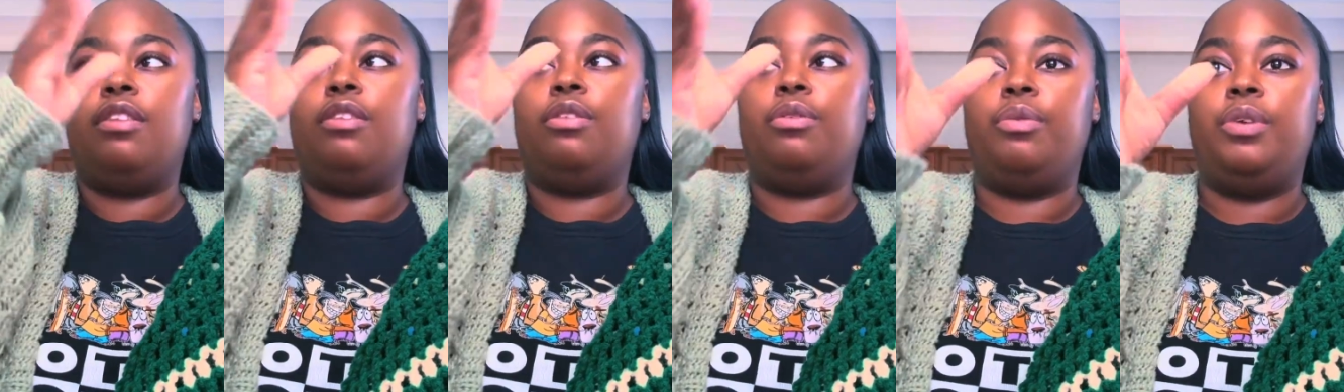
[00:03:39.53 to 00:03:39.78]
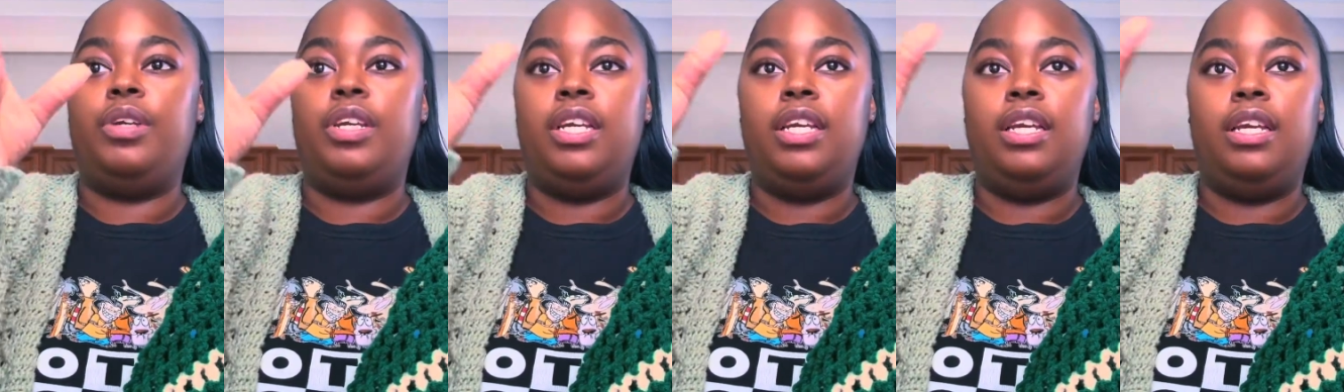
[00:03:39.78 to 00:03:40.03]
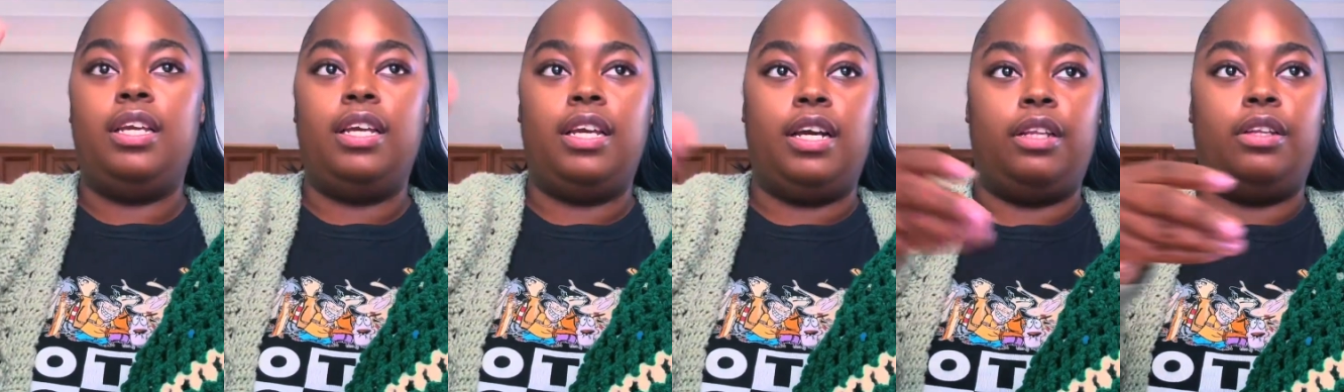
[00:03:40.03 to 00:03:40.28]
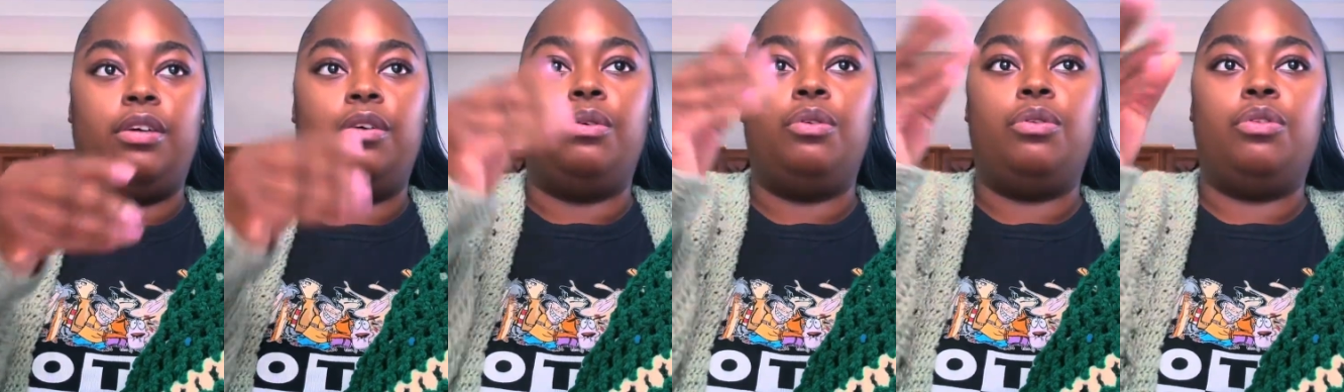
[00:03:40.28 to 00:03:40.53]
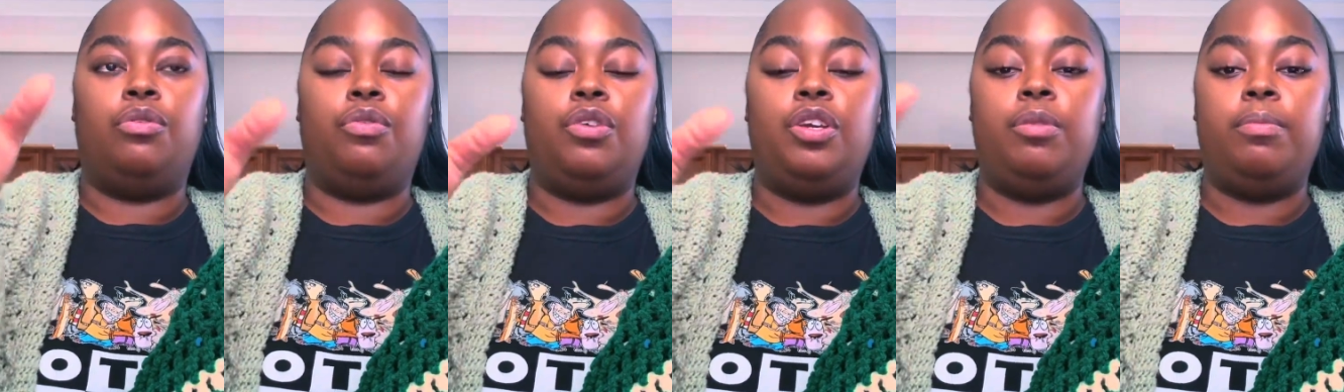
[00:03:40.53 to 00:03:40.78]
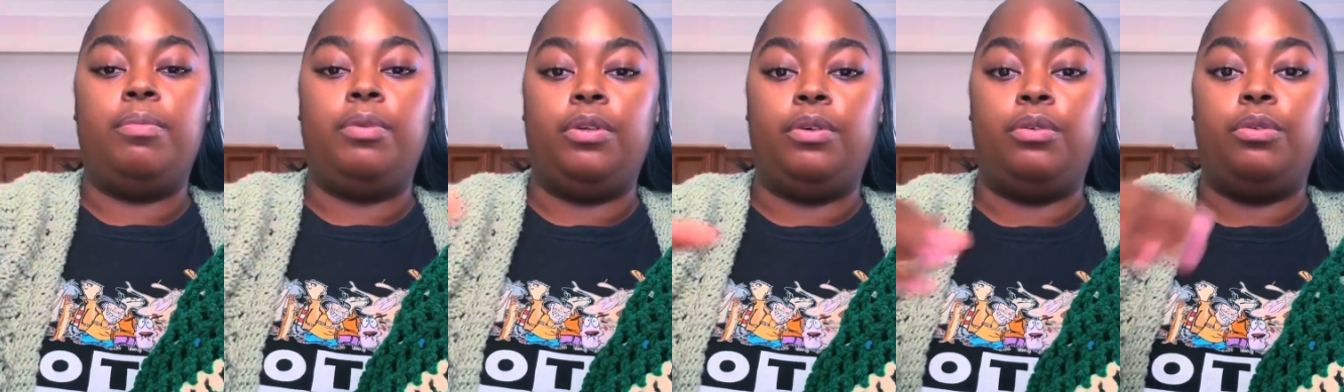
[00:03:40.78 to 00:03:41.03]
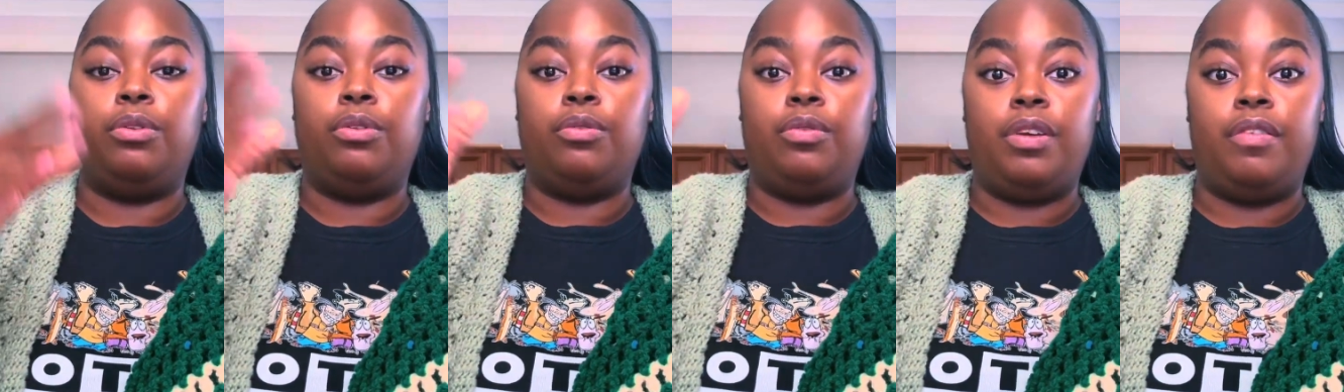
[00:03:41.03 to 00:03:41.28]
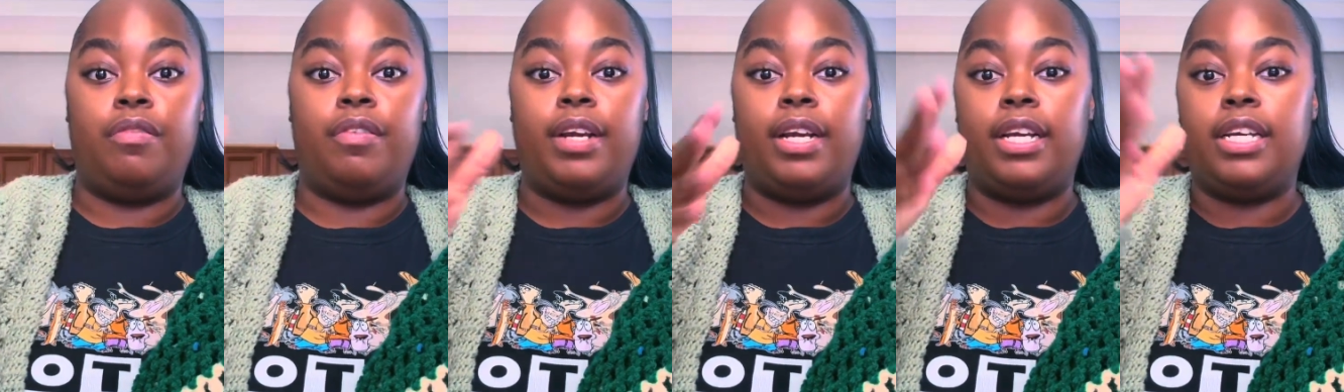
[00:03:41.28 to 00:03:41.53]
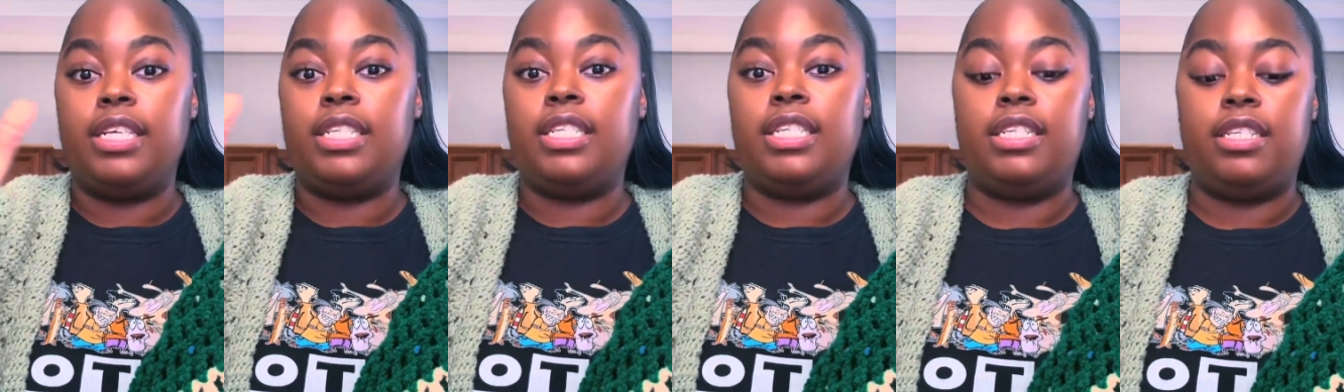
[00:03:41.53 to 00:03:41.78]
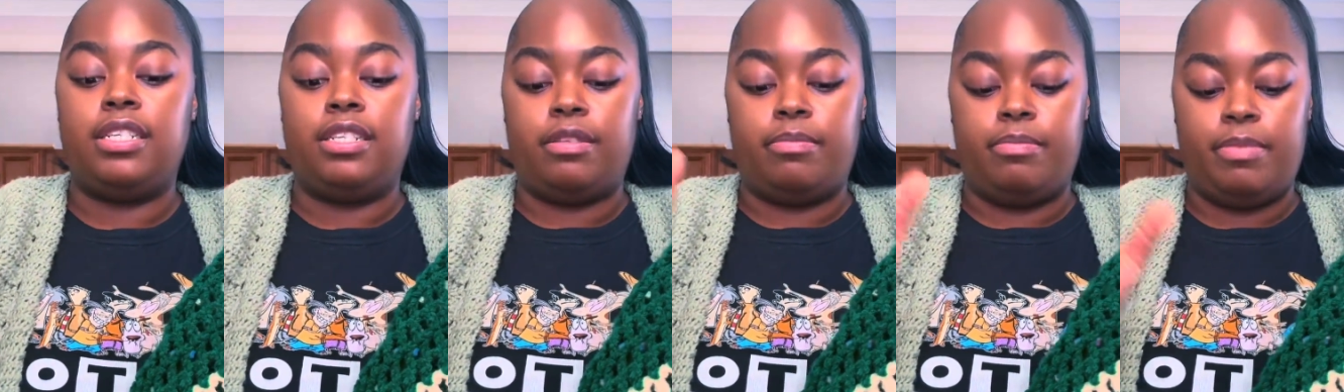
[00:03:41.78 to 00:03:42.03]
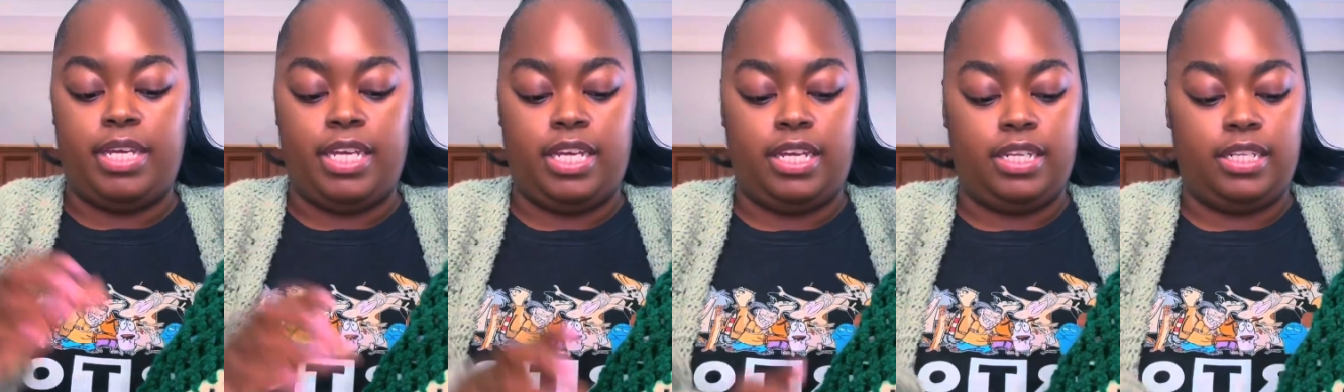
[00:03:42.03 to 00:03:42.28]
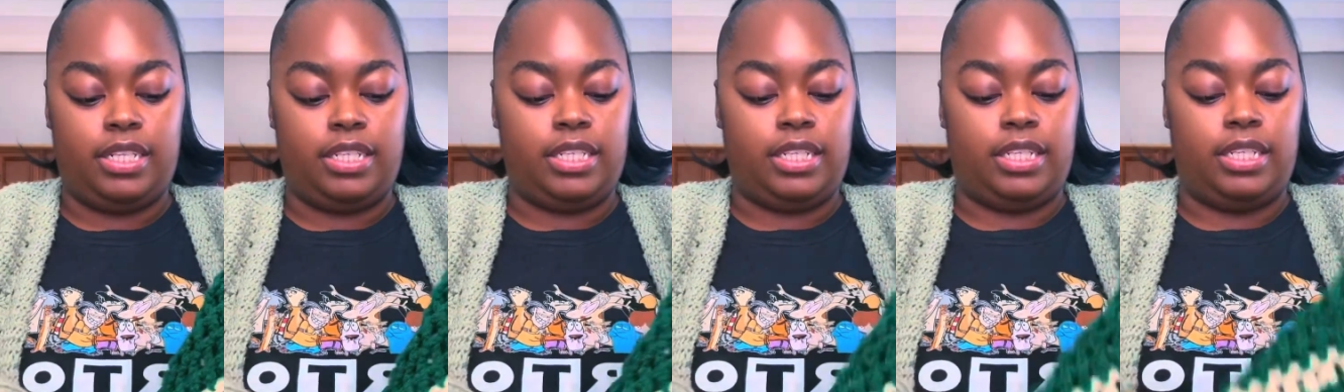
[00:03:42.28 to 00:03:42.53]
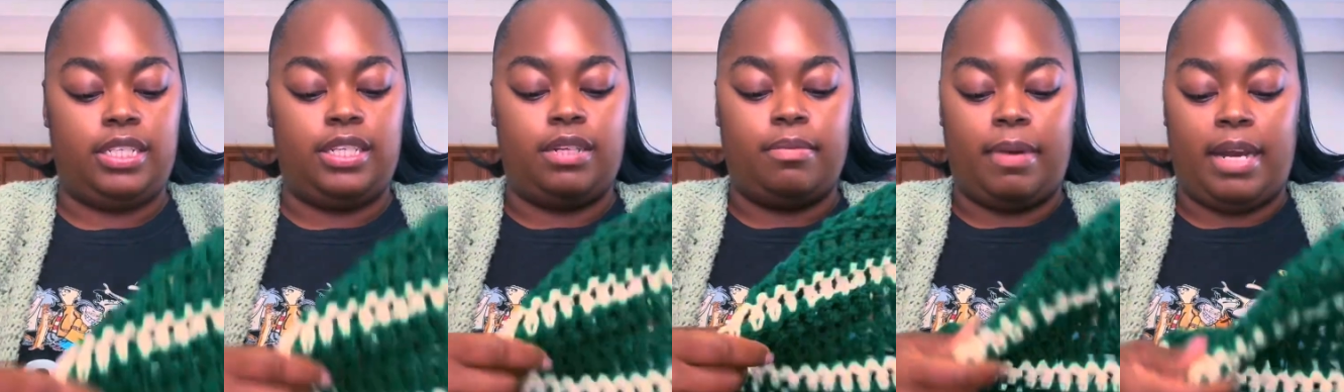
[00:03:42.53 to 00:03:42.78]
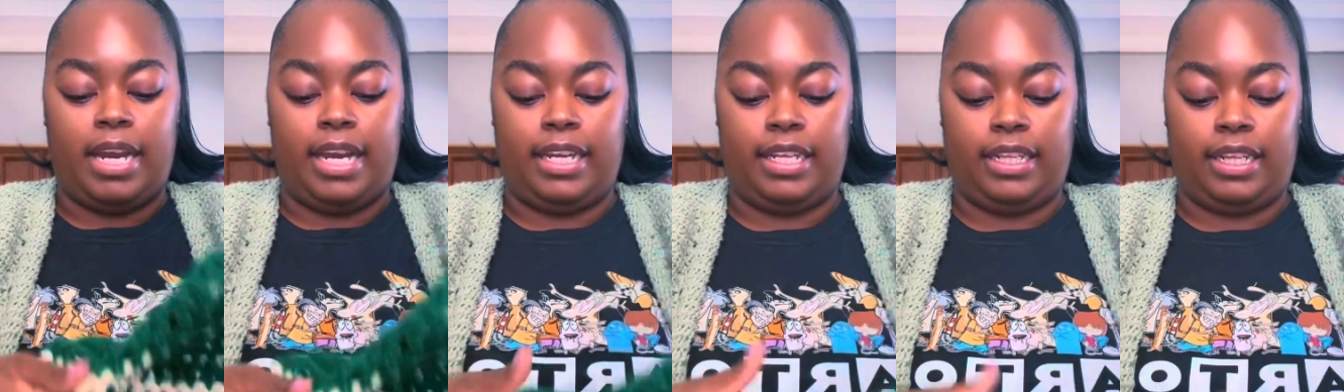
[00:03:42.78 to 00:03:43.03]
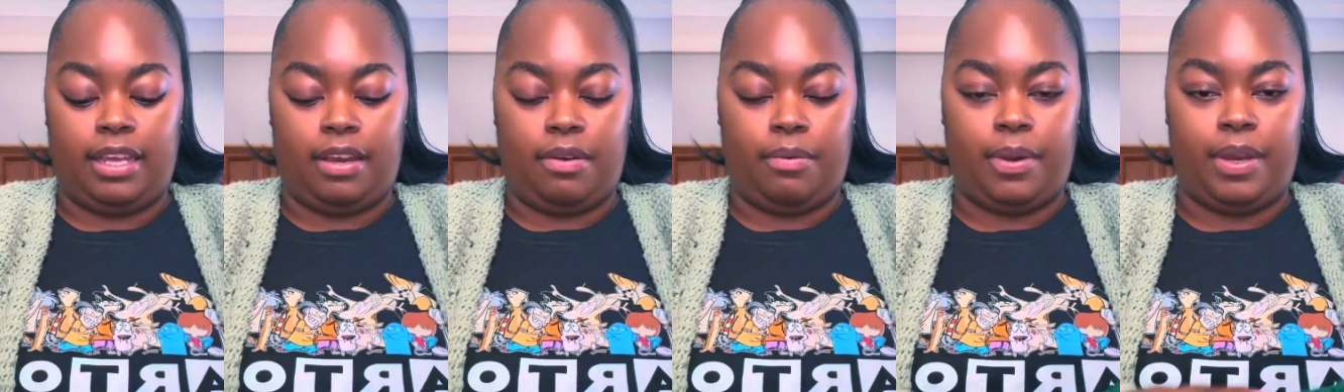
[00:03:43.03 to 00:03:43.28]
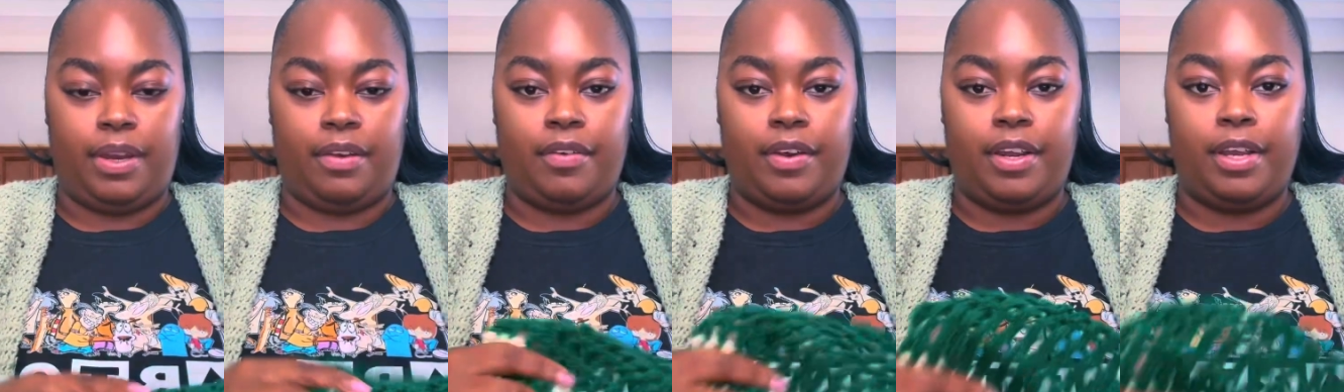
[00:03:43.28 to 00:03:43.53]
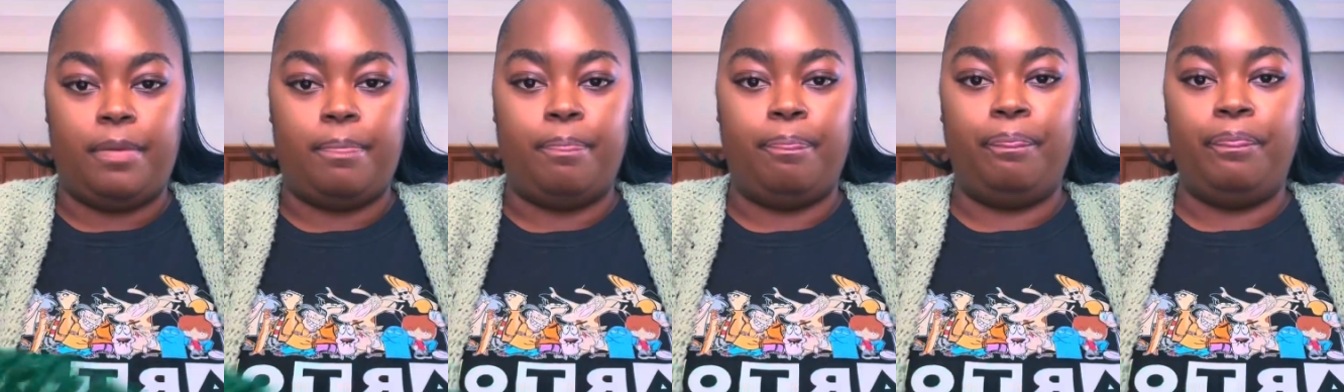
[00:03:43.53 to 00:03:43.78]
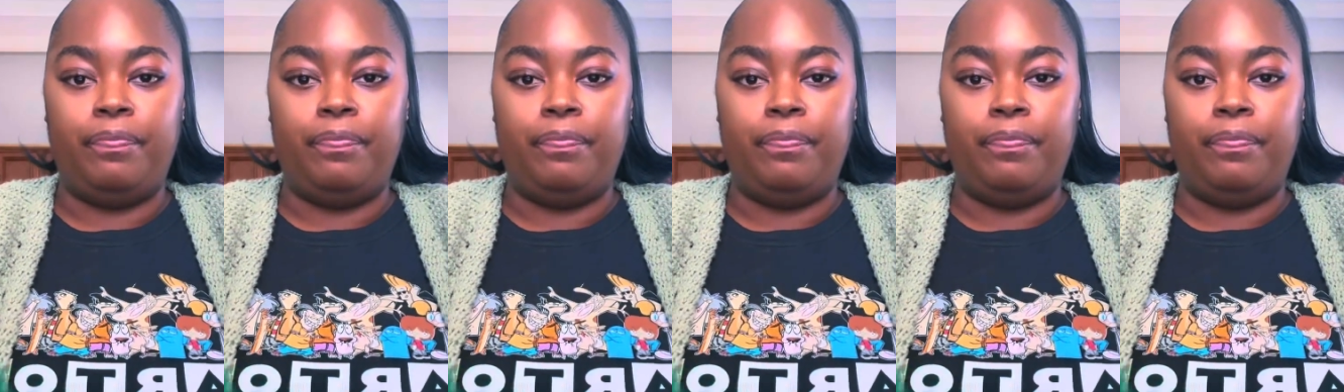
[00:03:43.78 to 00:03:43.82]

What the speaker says: 3 yellow, 3 blue, 3 red, because it just made sense to buy it that way, right?